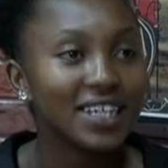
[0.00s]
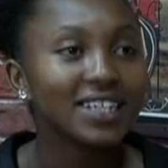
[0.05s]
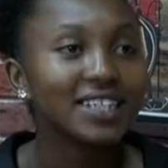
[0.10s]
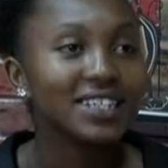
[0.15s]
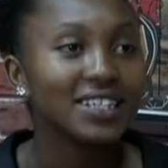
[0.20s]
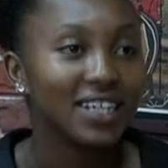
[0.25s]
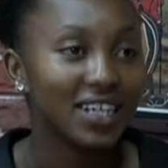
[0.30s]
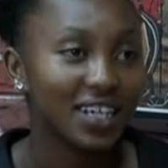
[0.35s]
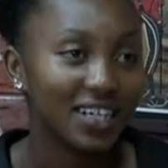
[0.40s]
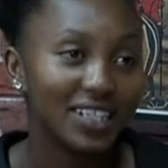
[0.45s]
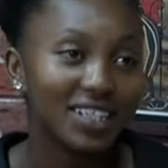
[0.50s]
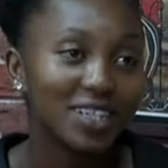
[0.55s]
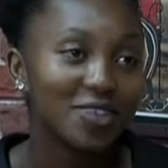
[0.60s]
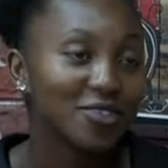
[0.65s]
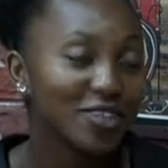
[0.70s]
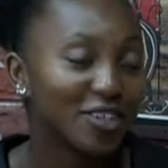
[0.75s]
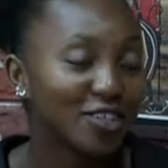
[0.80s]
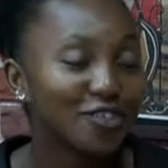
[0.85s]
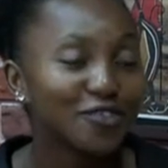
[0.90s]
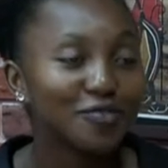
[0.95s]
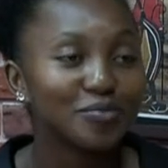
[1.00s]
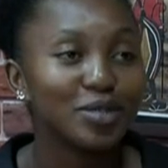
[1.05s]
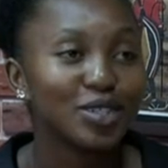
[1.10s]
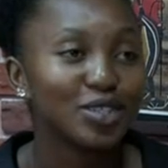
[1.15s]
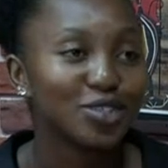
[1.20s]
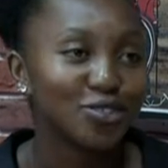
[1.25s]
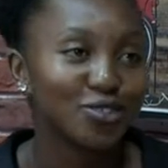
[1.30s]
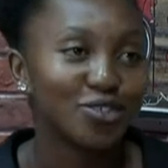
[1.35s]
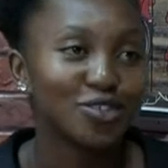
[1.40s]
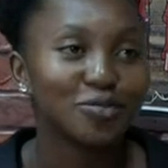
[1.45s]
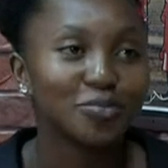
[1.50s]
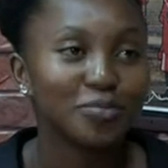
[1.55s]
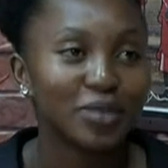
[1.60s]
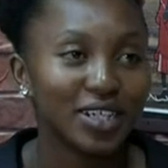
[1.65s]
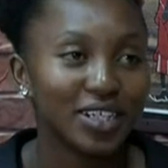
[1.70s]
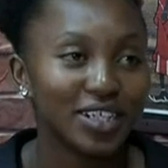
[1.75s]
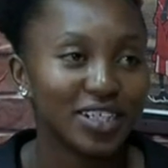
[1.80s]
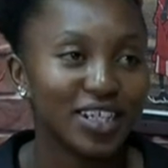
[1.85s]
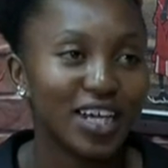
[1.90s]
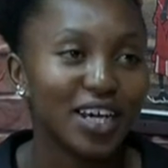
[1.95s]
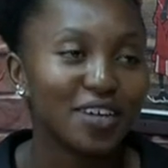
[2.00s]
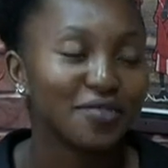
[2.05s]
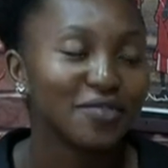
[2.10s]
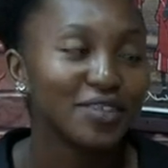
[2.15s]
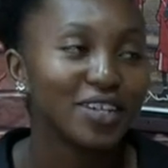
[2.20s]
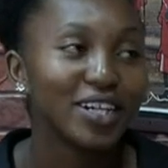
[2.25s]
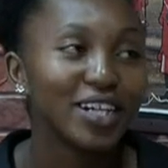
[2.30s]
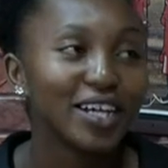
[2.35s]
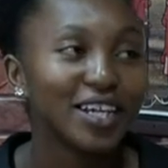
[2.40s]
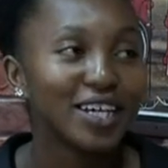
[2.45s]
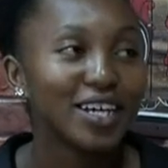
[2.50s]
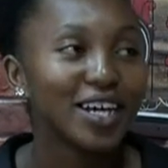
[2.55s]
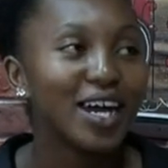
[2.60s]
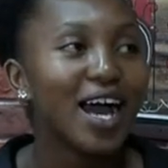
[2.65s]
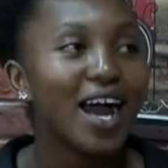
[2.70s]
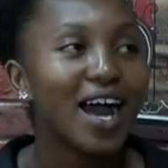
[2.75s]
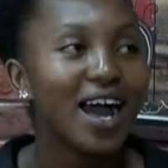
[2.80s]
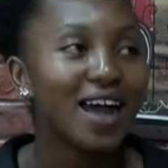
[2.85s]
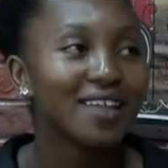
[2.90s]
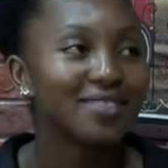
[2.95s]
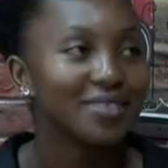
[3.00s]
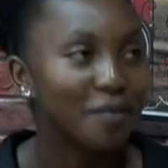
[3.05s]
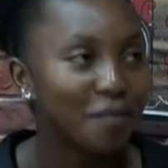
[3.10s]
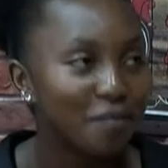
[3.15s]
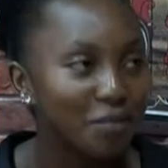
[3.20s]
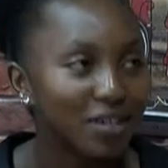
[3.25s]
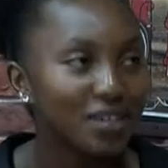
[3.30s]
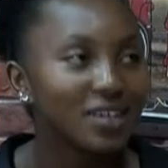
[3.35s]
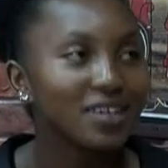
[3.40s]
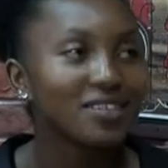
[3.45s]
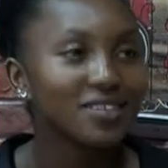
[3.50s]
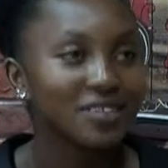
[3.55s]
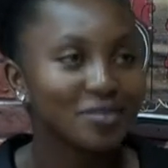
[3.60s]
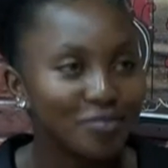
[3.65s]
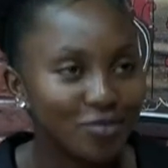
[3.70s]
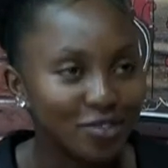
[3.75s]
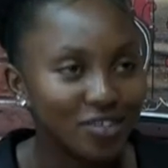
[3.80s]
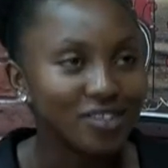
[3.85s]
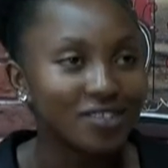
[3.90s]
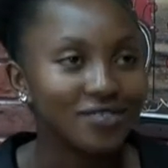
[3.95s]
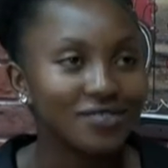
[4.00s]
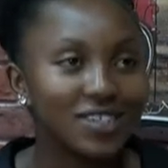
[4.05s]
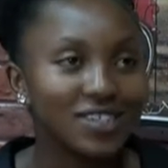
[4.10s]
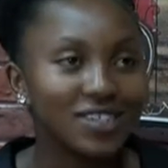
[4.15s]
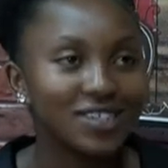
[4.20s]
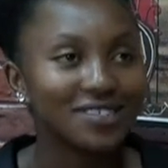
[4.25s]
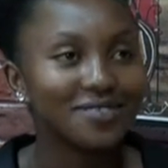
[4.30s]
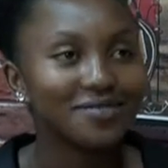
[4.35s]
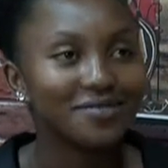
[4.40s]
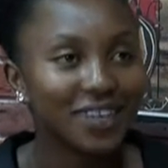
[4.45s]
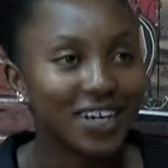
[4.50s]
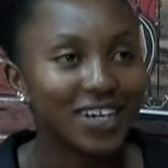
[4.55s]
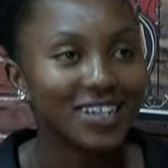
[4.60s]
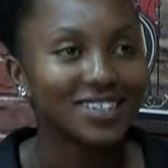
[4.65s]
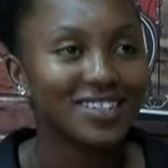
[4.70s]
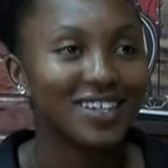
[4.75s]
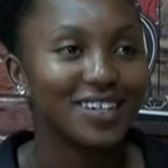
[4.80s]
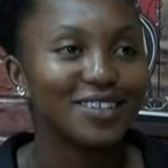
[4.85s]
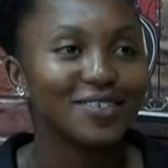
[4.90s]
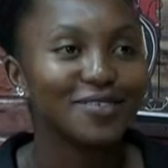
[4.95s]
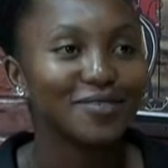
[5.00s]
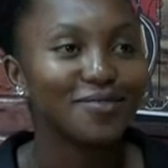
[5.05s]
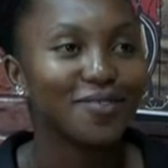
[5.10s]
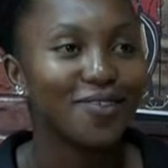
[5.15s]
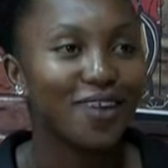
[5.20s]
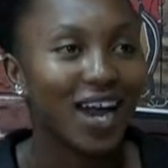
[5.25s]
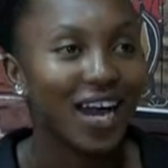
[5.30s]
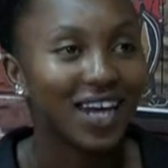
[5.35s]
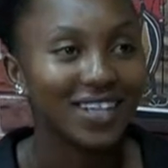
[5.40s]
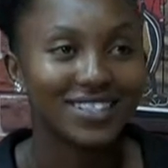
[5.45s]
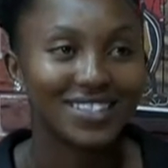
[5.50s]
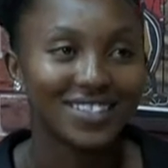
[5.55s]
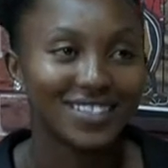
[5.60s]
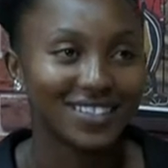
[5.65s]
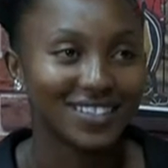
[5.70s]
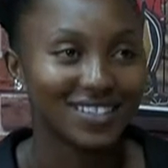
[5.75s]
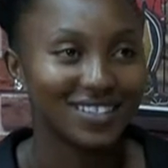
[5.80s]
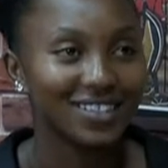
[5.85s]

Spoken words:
Yeah, now that you've mentioned money, I feel like the biggest motivating factor for us,